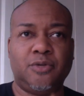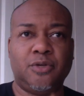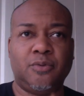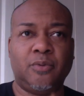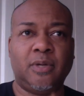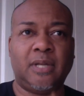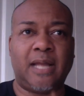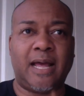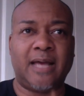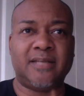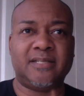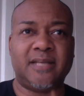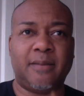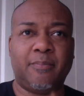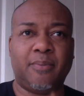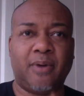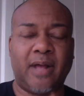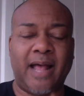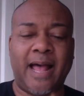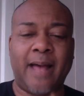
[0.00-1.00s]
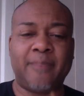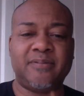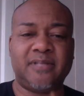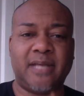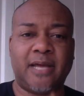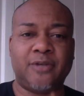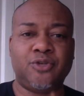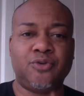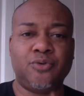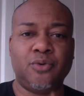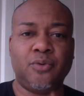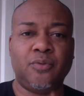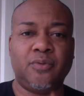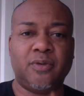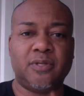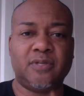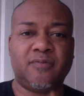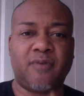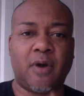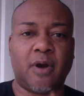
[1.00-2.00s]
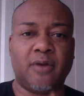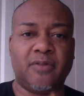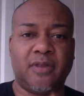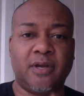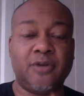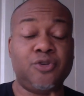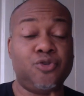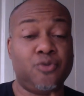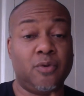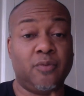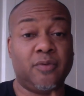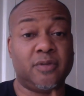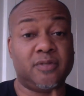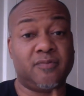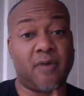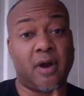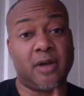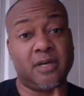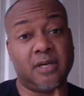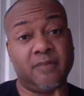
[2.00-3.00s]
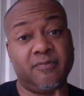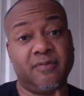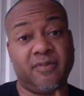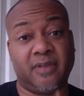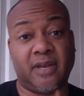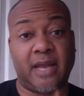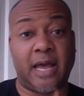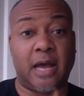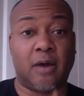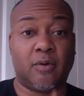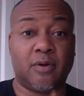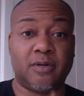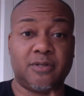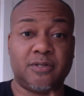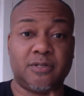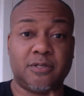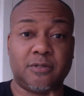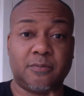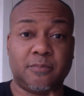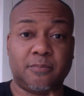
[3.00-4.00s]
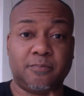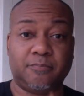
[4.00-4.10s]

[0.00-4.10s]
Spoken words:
realize that perhaps their truth is far different than ours.